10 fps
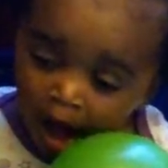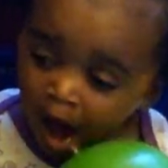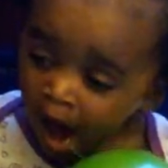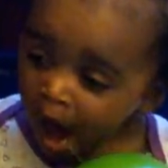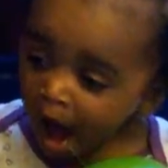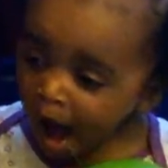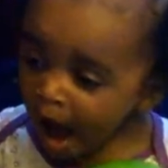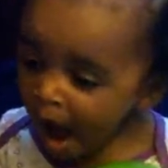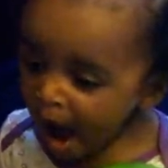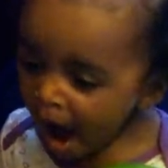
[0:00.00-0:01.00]
hardly had
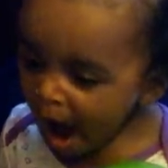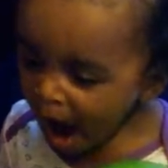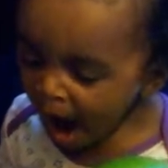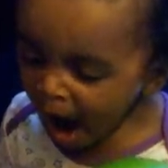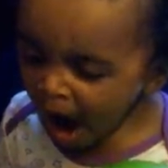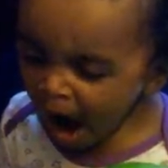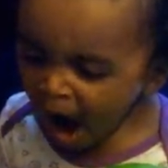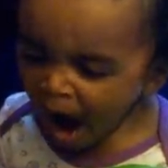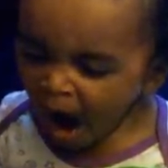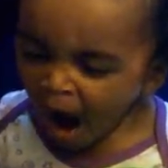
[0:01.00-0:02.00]
any hair.
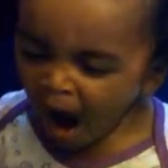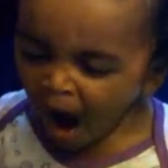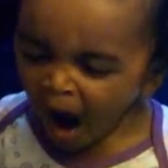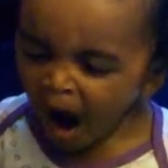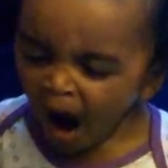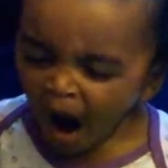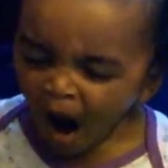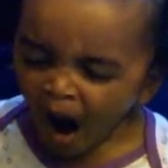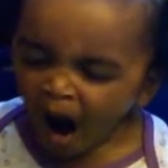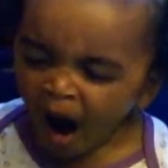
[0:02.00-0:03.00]

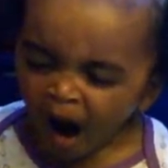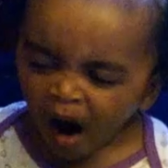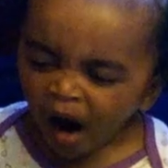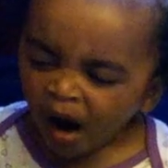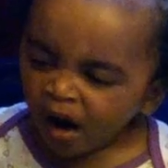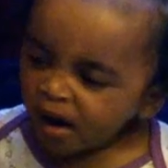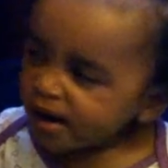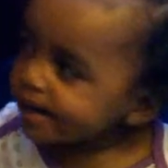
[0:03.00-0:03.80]
So, you know, I let it